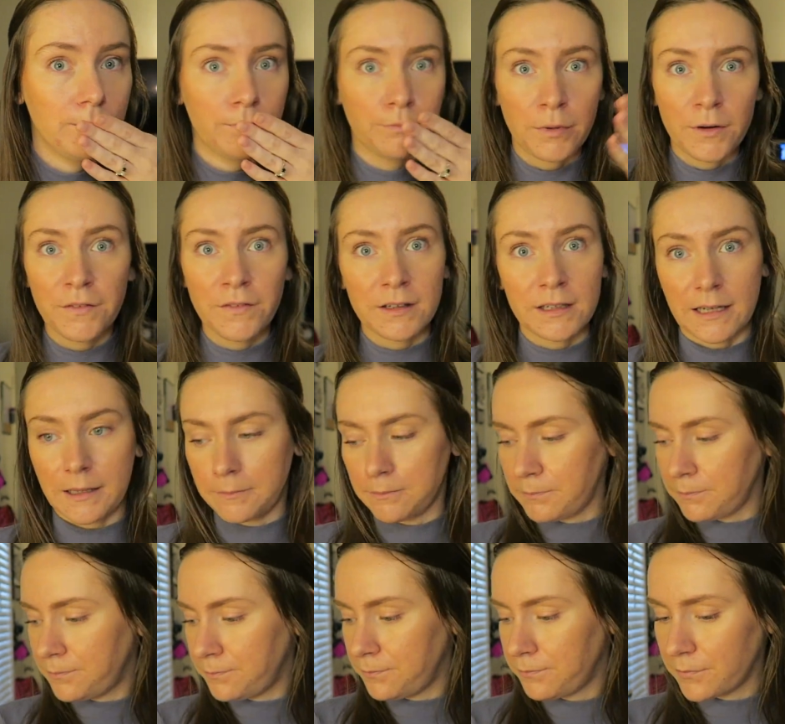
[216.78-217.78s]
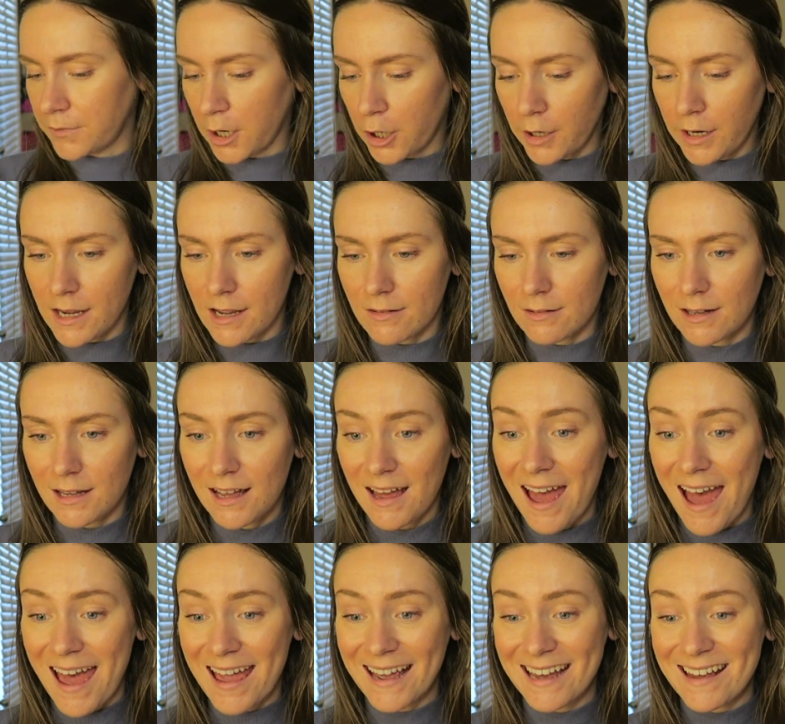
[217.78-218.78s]
perfectly. All right,
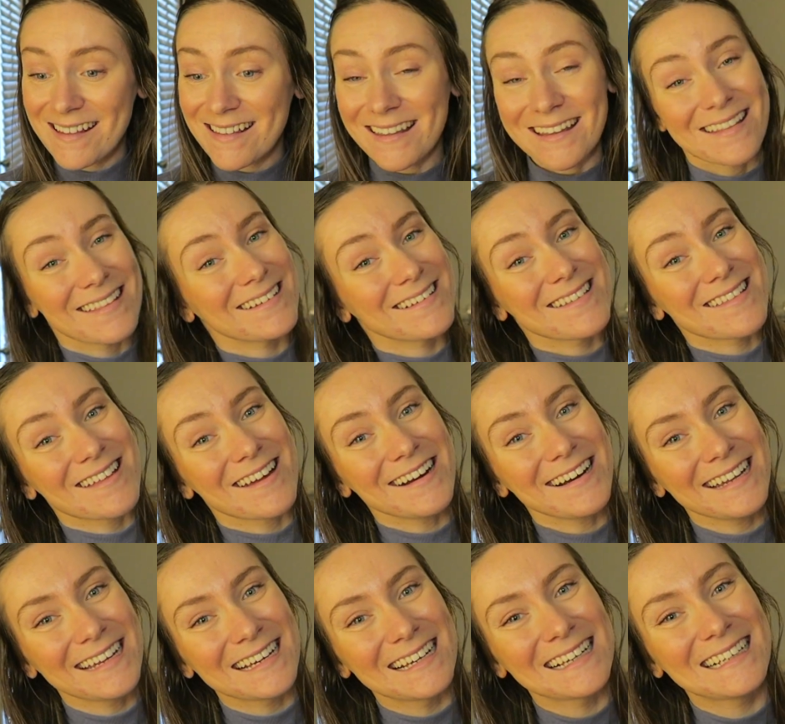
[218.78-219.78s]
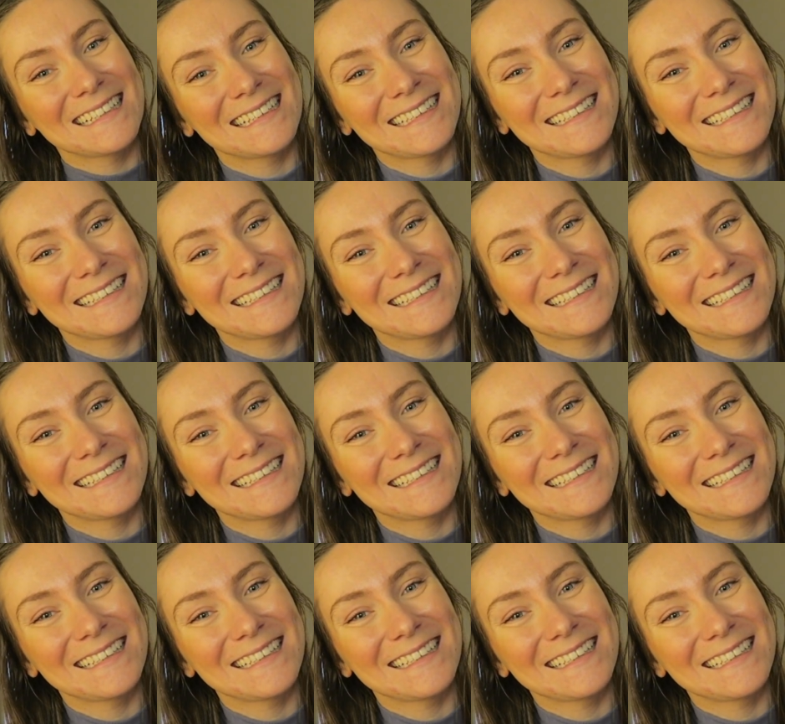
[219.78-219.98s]
I guess let's get started.